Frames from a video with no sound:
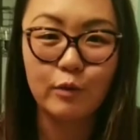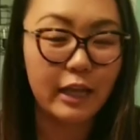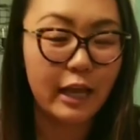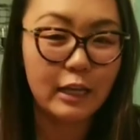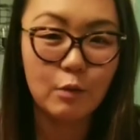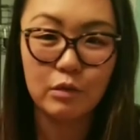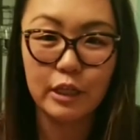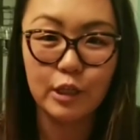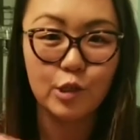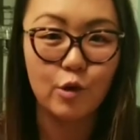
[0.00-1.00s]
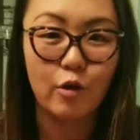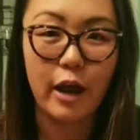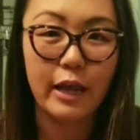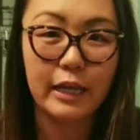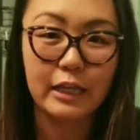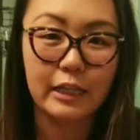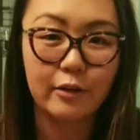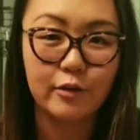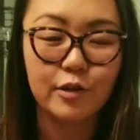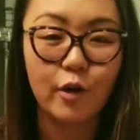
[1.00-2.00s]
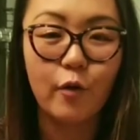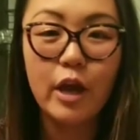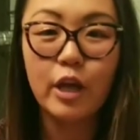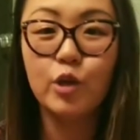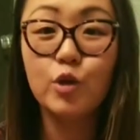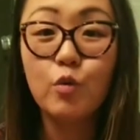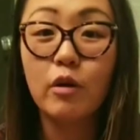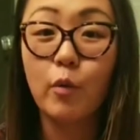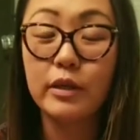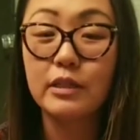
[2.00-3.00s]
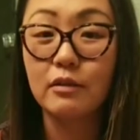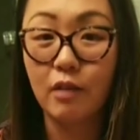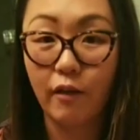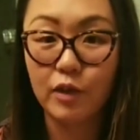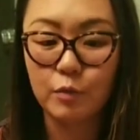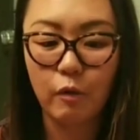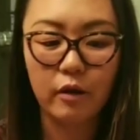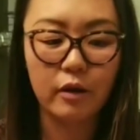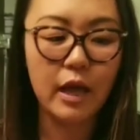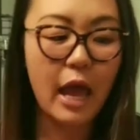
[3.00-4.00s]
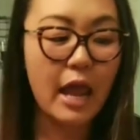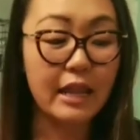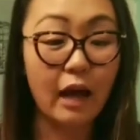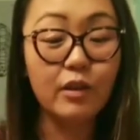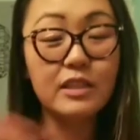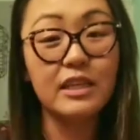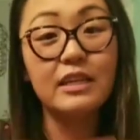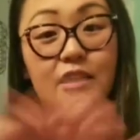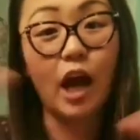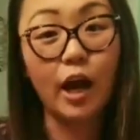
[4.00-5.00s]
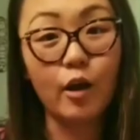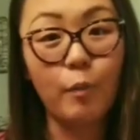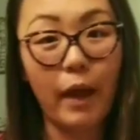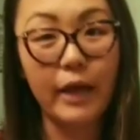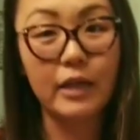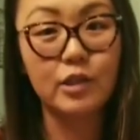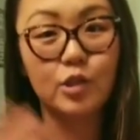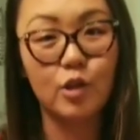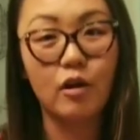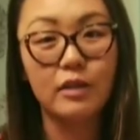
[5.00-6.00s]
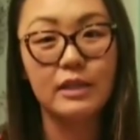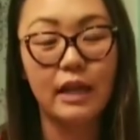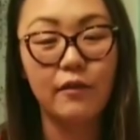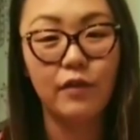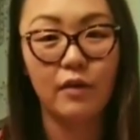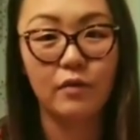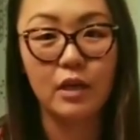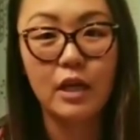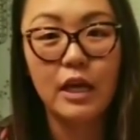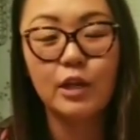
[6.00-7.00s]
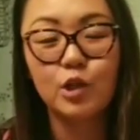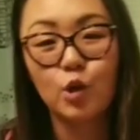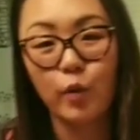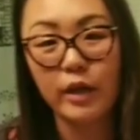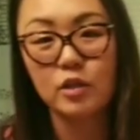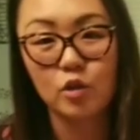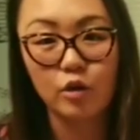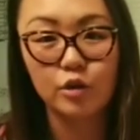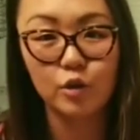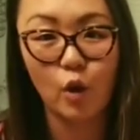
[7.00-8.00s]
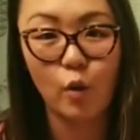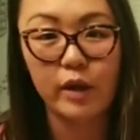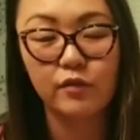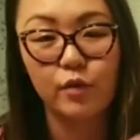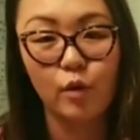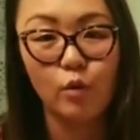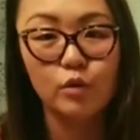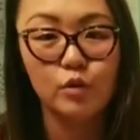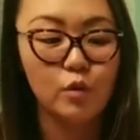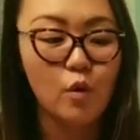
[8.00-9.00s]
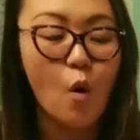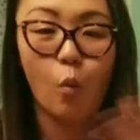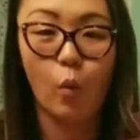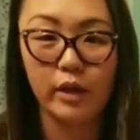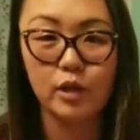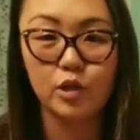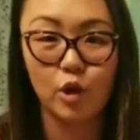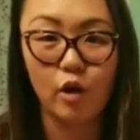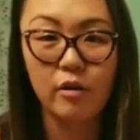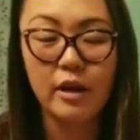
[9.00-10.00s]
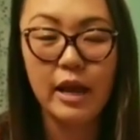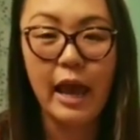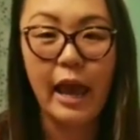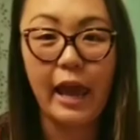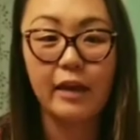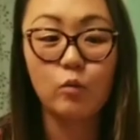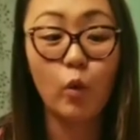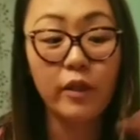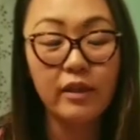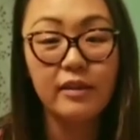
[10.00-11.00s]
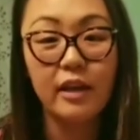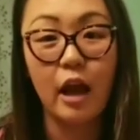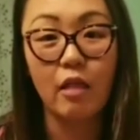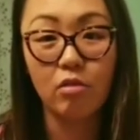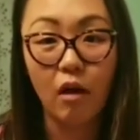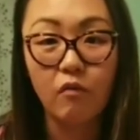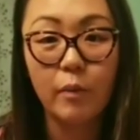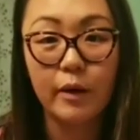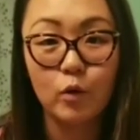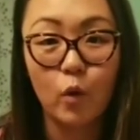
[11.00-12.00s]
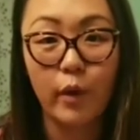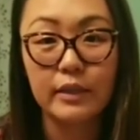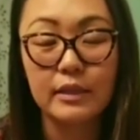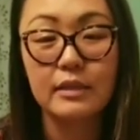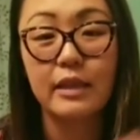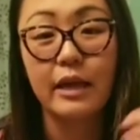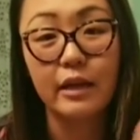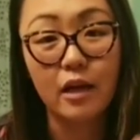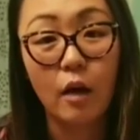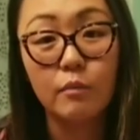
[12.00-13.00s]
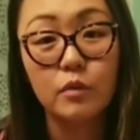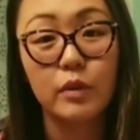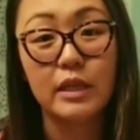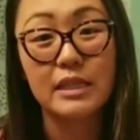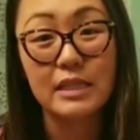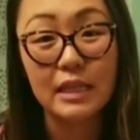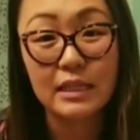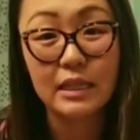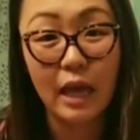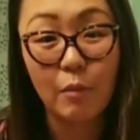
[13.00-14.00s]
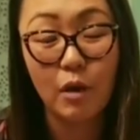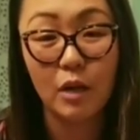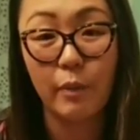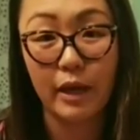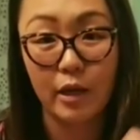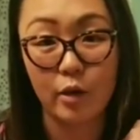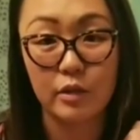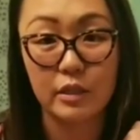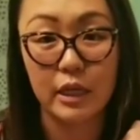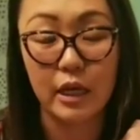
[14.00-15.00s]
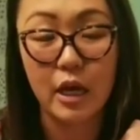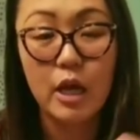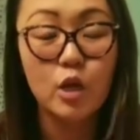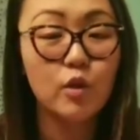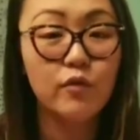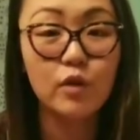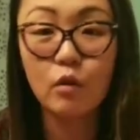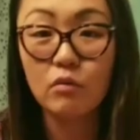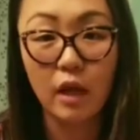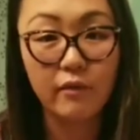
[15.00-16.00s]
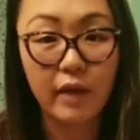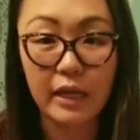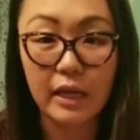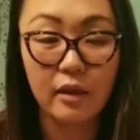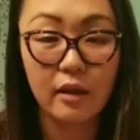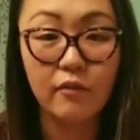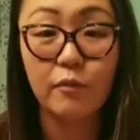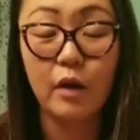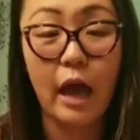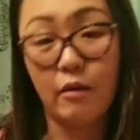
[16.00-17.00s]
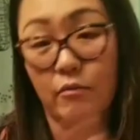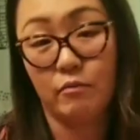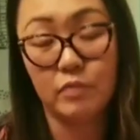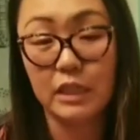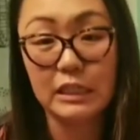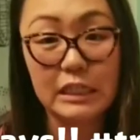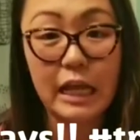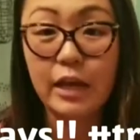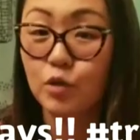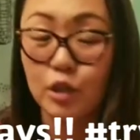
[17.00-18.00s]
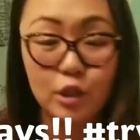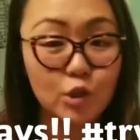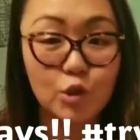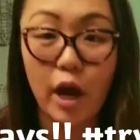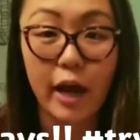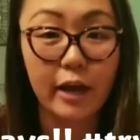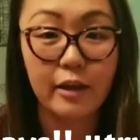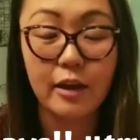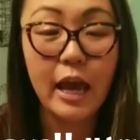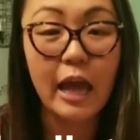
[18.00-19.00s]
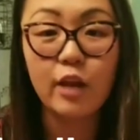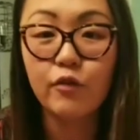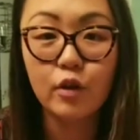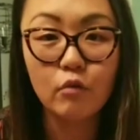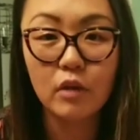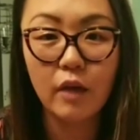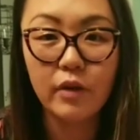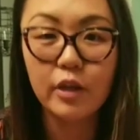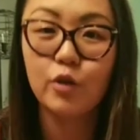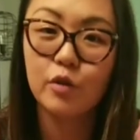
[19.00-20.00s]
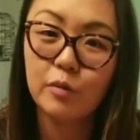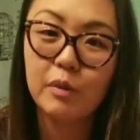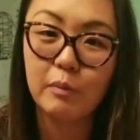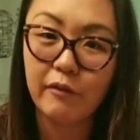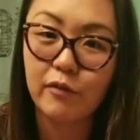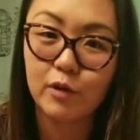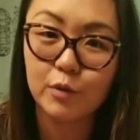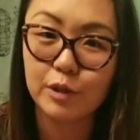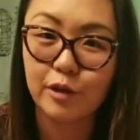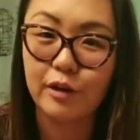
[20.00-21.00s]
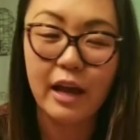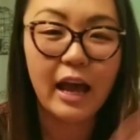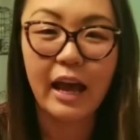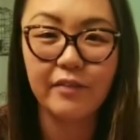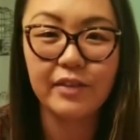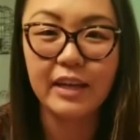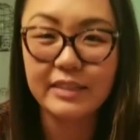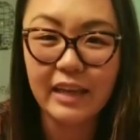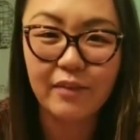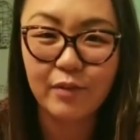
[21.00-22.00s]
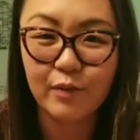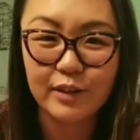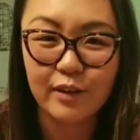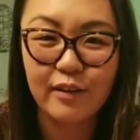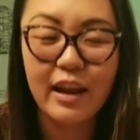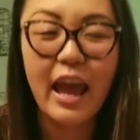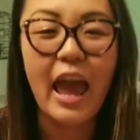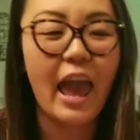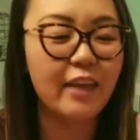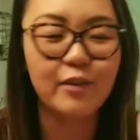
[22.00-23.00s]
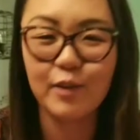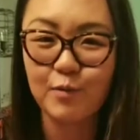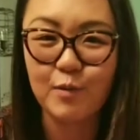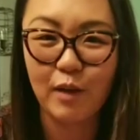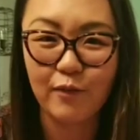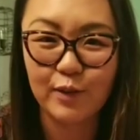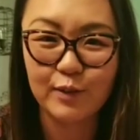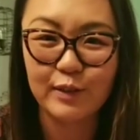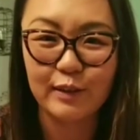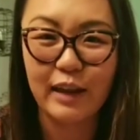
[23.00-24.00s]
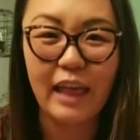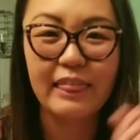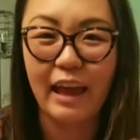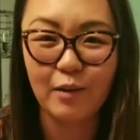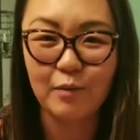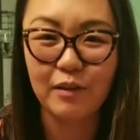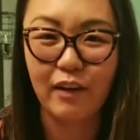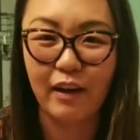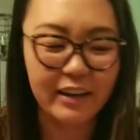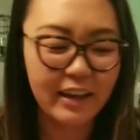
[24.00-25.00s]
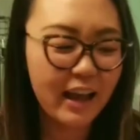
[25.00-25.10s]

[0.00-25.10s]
need any bleach or any cleaner, so you are going to love this product. Now, this entire package is called the Safe Haven. It's a great start to Norwex for those who want to start. And one thing that I love about Norwex is that it comes with a 60-day money-back guarantee. So if you don't love anything, 60 days, you get to try it. And if you don't love it, you could be my first return. I have yet to have a return, and you could be my first return, and that'll be fine.